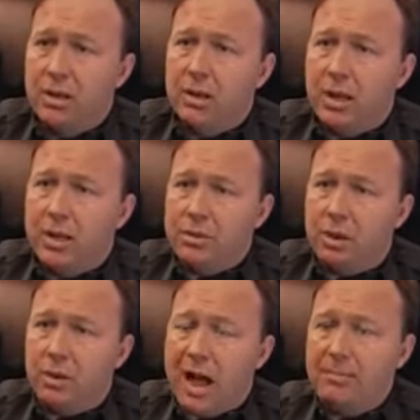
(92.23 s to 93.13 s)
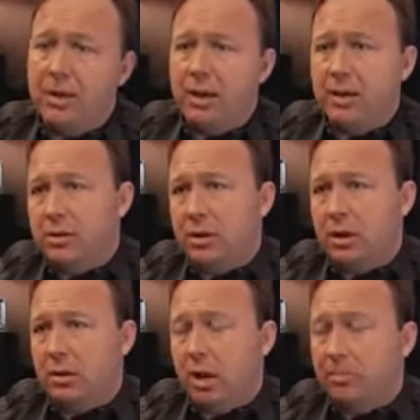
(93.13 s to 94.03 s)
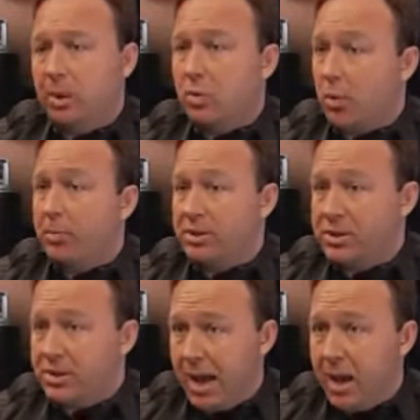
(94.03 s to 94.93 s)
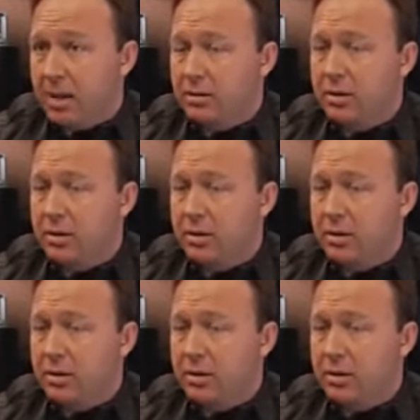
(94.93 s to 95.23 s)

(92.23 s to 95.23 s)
And so I'm against the global corporate state,